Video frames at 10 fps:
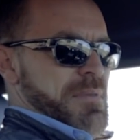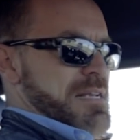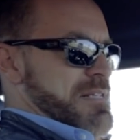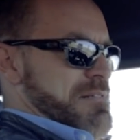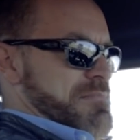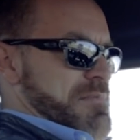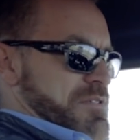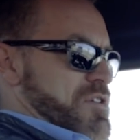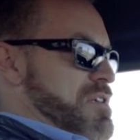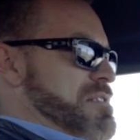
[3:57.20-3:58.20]
I didn't
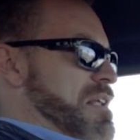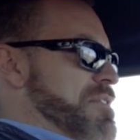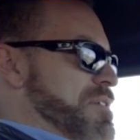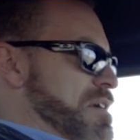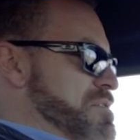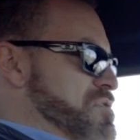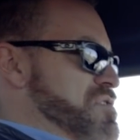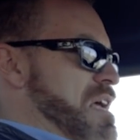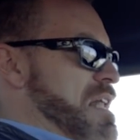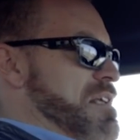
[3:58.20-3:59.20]
adjust anything. I
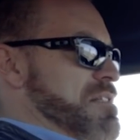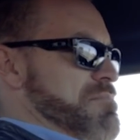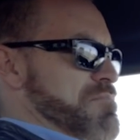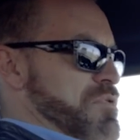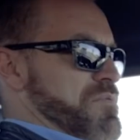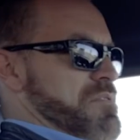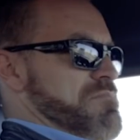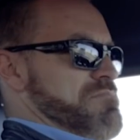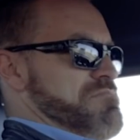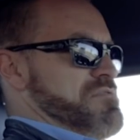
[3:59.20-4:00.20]
just sat in and moved
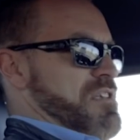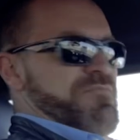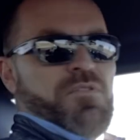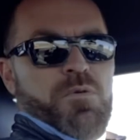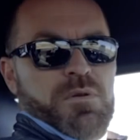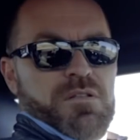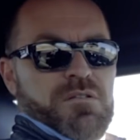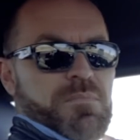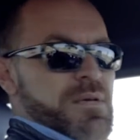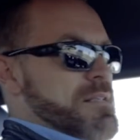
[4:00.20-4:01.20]
the seat forward a
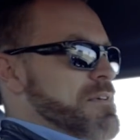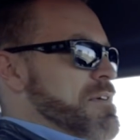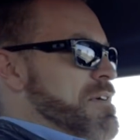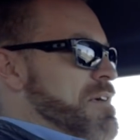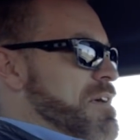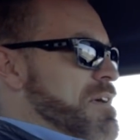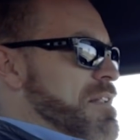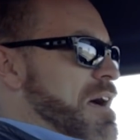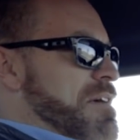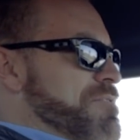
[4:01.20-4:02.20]
little bit,
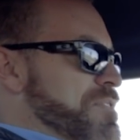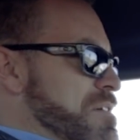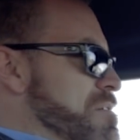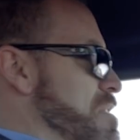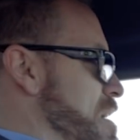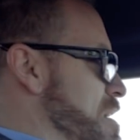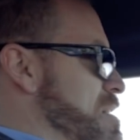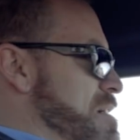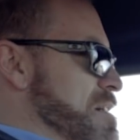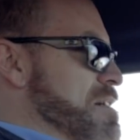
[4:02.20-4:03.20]
and I feel
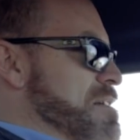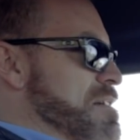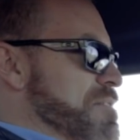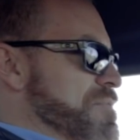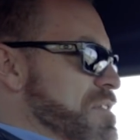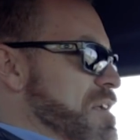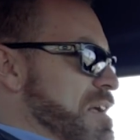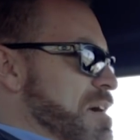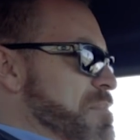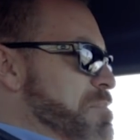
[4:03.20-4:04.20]
like
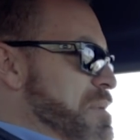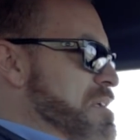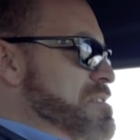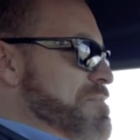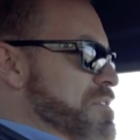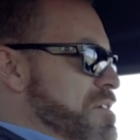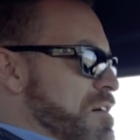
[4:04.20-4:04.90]
I'm a piece of the